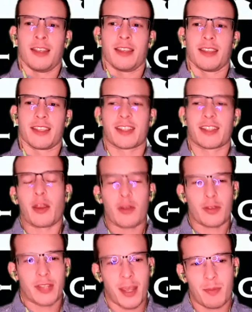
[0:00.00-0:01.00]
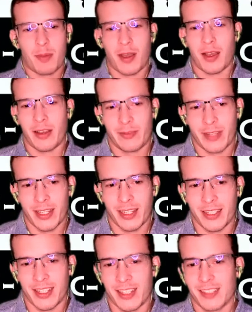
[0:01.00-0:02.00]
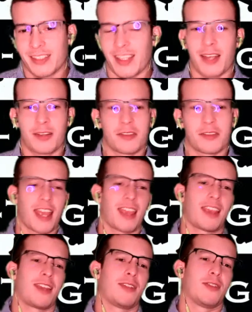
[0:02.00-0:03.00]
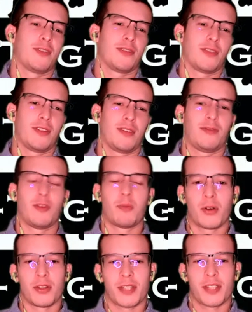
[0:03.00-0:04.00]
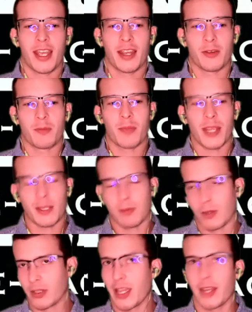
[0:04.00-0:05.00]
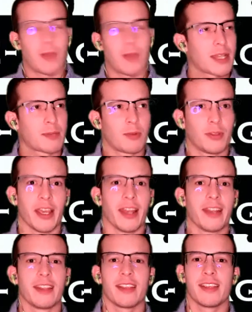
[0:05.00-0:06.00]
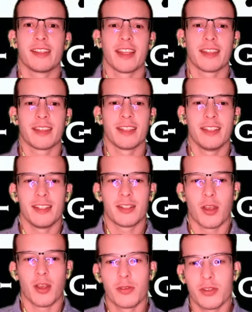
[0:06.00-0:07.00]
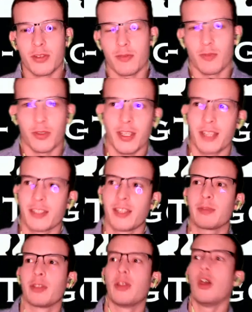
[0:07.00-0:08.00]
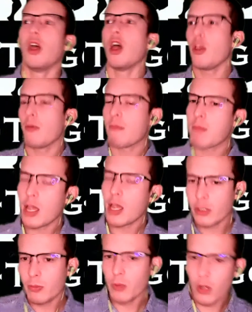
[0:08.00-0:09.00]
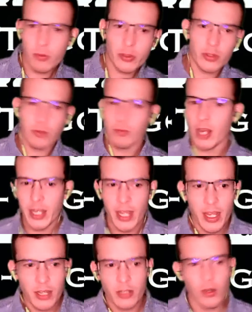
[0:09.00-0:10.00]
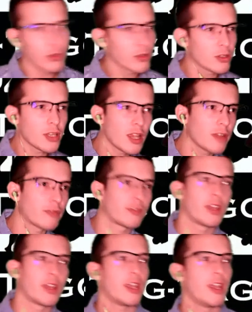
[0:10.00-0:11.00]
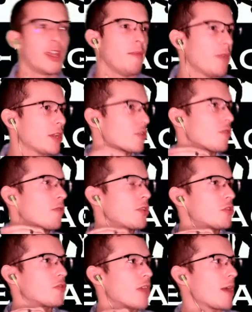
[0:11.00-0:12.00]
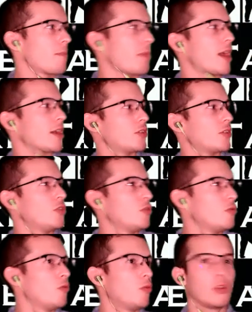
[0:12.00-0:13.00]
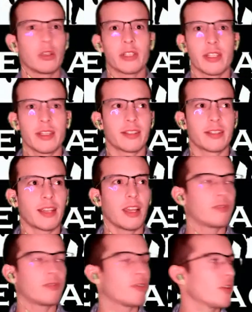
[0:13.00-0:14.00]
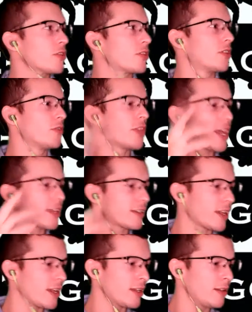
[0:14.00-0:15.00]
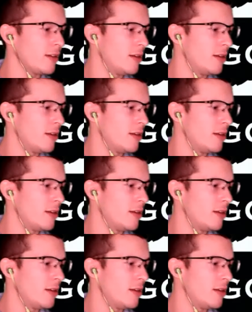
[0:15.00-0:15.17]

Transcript: the stereotype of a soccer dad or a football dad or a baseball dad, a basketball dad, is that the coach will say something, hey, pass the ball with your right hand, go to your left. Hey, make sure when you drop back, you look to this side first and do that side.